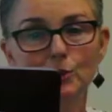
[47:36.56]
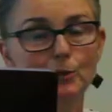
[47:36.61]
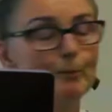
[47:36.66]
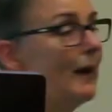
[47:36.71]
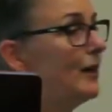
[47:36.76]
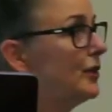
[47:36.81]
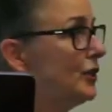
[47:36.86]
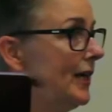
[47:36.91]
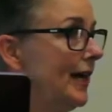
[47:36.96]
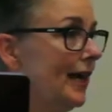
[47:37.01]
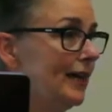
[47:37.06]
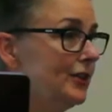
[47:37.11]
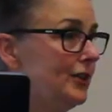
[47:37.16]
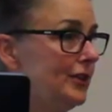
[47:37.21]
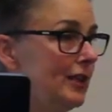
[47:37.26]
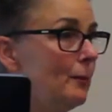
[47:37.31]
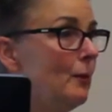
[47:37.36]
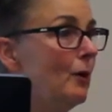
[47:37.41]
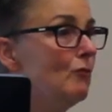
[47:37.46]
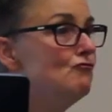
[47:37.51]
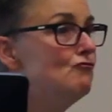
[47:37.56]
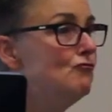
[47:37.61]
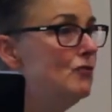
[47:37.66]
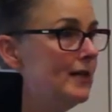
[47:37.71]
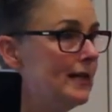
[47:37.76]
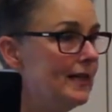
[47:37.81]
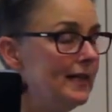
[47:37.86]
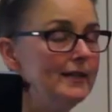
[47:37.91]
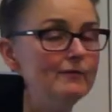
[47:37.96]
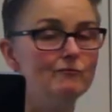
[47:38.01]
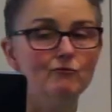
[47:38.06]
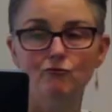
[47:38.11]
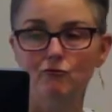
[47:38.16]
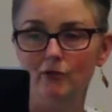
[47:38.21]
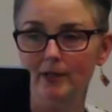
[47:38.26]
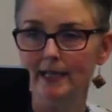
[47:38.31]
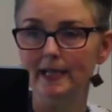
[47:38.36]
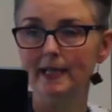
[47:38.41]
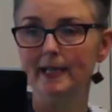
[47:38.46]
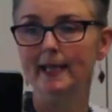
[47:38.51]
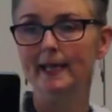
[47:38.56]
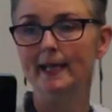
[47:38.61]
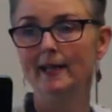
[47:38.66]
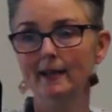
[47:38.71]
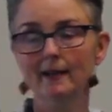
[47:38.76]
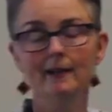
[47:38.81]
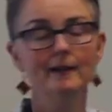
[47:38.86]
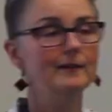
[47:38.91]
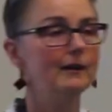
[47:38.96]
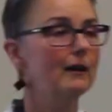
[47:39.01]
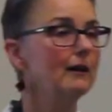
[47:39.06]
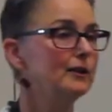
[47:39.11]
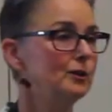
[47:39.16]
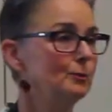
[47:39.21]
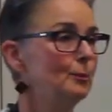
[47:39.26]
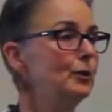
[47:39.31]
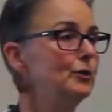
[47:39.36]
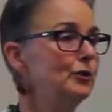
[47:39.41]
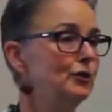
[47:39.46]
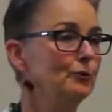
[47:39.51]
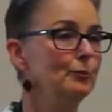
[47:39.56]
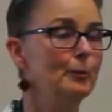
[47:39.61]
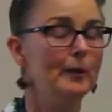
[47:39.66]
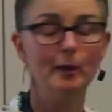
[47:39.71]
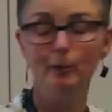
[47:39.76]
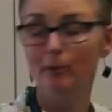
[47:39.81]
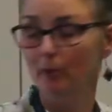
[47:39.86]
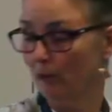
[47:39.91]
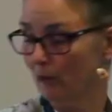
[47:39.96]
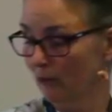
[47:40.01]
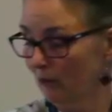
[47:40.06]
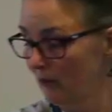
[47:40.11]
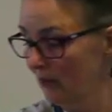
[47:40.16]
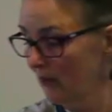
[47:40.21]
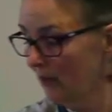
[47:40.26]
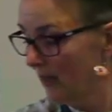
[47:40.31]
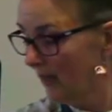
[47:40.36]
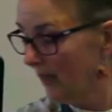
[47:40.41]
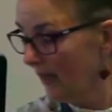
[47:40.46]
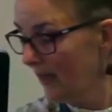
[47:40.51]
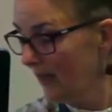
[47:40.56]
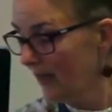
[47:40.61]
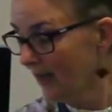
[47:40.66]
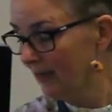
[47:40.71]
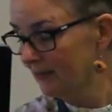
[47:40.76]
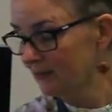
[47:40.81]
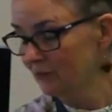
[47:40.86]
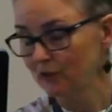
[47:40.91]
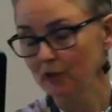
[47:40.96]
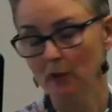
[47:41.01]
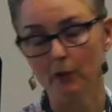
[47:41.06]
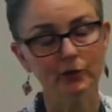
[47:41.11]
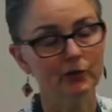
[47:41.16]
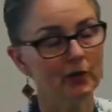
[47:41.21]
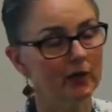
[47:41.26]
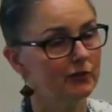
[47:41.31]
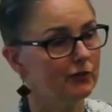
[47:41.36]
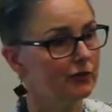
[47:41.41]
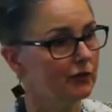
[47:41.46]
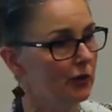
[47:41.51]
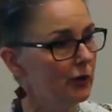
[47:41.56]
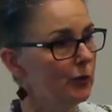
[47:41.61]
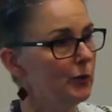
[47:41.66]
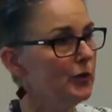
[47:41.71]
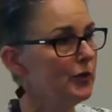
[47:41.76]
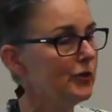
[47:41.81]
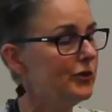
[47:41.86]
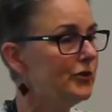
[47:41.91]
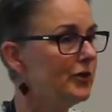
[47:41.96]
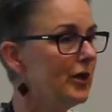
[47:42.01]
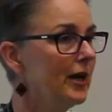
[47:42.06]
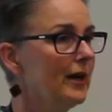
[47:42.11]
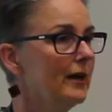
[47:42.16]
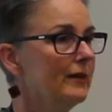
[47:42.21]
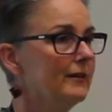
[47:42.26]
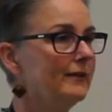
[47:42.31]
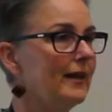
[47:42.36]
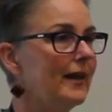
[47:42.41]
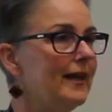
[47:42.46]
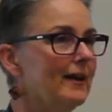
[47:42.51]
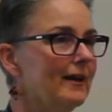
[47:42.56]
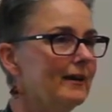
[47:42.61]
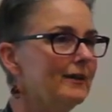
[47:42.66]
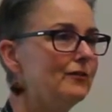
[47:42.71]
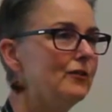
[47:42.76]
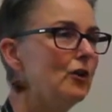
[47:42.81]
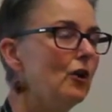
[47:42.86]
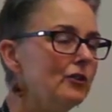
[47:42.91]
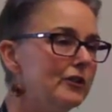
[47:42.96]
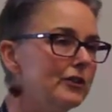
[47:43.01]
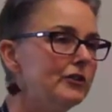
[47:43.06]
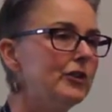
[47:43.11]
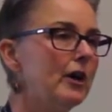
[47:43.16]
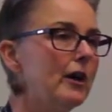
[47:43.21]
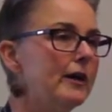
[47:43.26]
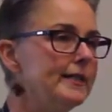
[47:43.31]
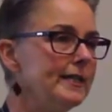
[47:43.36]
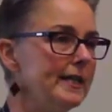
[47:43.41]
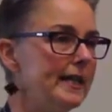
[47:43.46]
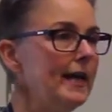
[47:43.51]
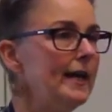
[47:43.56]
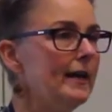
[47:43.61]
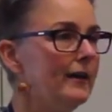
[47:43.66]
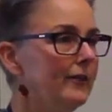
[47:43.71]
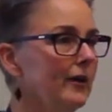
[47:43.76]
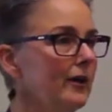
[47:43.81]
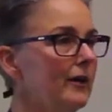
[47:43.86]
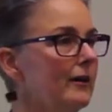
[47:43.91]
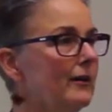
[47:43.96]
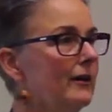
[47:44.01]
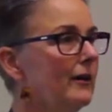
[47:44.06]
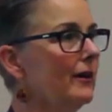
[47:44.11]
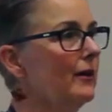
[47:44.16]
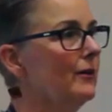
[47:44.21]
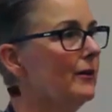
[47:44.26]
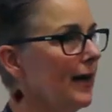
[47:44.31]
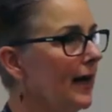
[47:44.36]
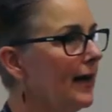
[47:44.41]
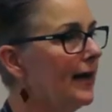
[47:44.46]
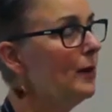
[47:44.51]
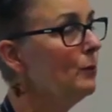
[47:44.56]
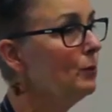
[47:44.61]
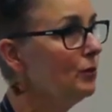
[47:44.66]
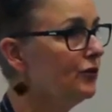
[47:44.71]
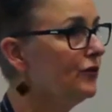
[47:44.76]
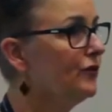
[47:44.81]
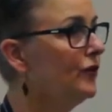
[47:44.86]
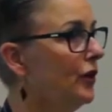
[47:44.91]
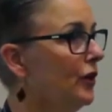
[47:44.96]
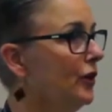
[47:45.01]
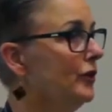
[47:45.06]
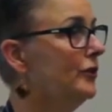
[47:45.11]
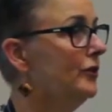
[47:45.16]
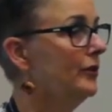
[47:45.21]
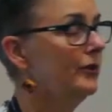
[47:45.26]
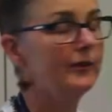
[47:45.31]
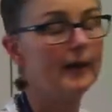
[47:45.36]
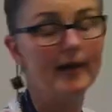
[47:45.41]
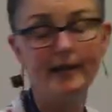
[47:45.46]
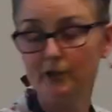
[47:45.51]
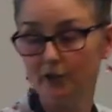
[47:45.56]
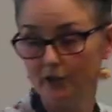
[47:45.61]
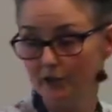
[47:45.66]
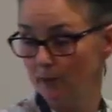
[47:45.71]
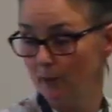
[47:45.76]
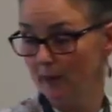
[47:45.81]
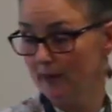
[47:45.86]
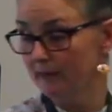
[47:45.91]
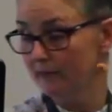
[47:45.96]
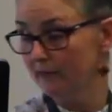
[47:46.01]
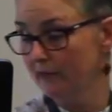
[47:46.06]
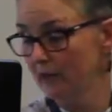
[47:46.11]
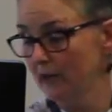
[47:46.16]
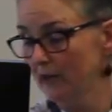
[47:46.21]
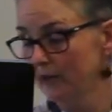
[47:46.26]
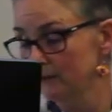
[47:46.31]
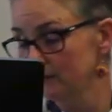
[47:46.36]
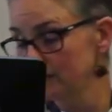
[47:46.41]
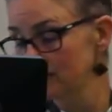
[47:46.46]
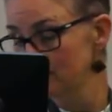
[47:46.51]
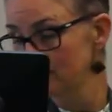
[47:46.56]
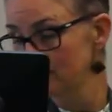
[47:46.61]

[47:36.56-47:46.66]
were smashing, actually. They were a really, really nice bunch of people. And so as, as soon as they kind of got this idea that, okay, it was fun, they just went for it.